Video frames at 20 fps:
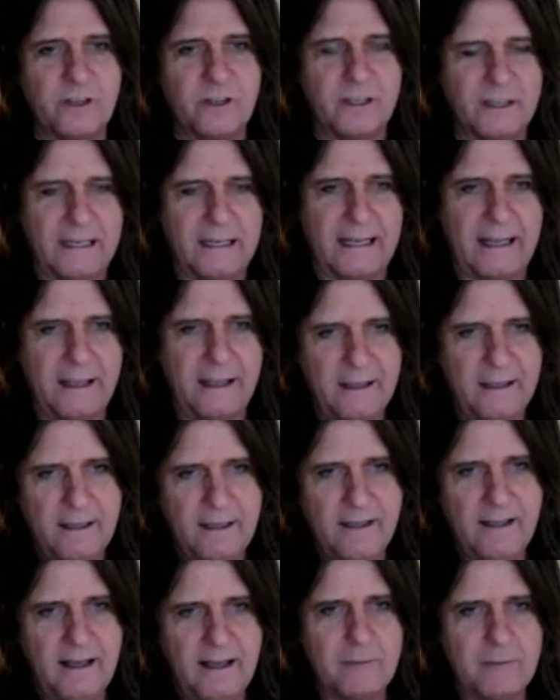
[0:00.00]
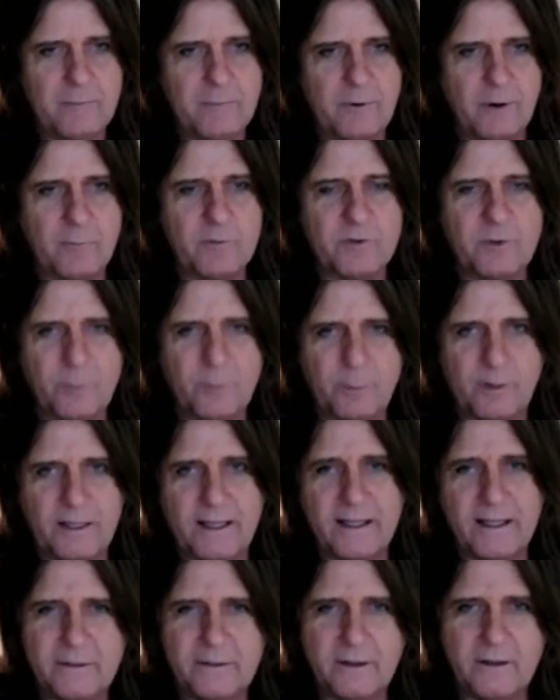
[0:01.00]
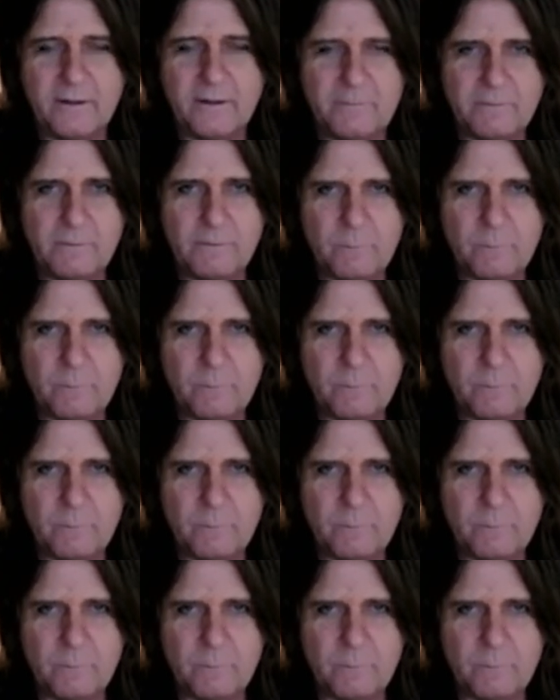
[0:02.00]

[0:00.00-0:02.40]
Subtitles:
And I promise to play